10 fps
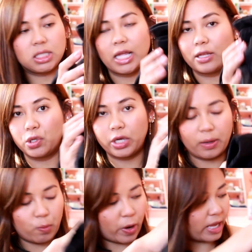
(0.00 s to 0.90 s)
that you
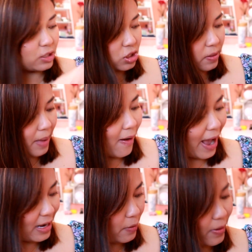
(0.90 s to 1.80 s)
can wear just about
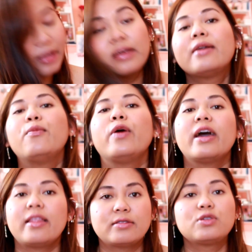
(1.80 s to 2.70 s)
anywhere. You can
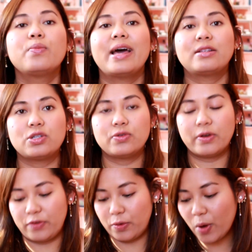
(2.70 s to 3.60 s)
wear it to bed too
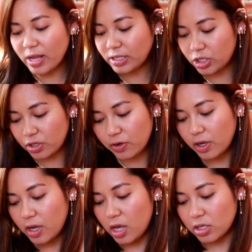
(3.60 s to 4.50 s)
if you want to.
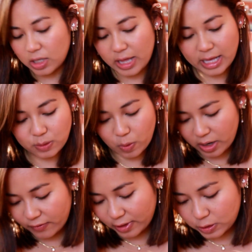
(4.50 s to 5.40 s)
So that's one
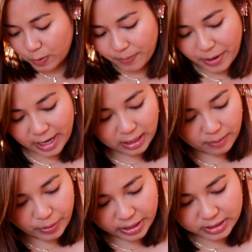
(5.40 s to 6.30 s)
of the sweatpants I
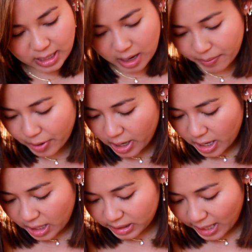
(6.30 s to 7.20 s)
picked up.
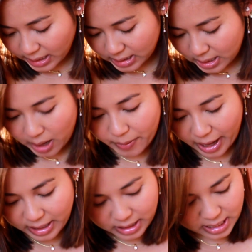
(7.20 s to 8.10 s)
Next up,
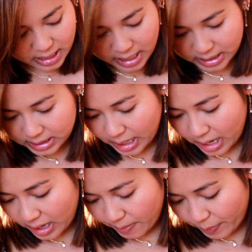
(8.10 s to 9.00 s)
I think it's
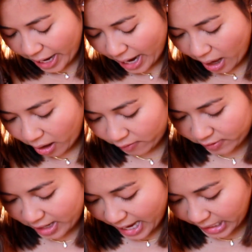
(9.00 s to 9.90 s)
a pair of
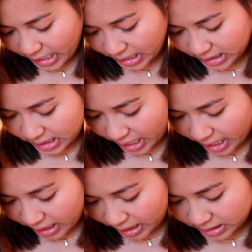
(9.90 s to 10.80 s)
leggings,
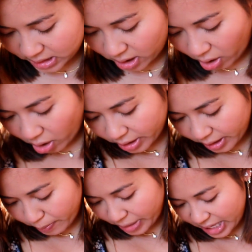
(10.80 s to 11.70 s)
and it's called the
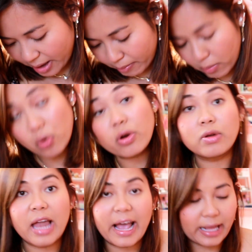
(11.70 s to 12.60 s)
Miyamoto
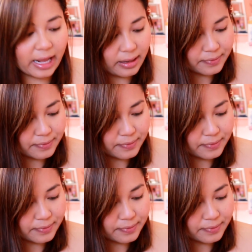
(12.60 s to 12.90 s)
legging.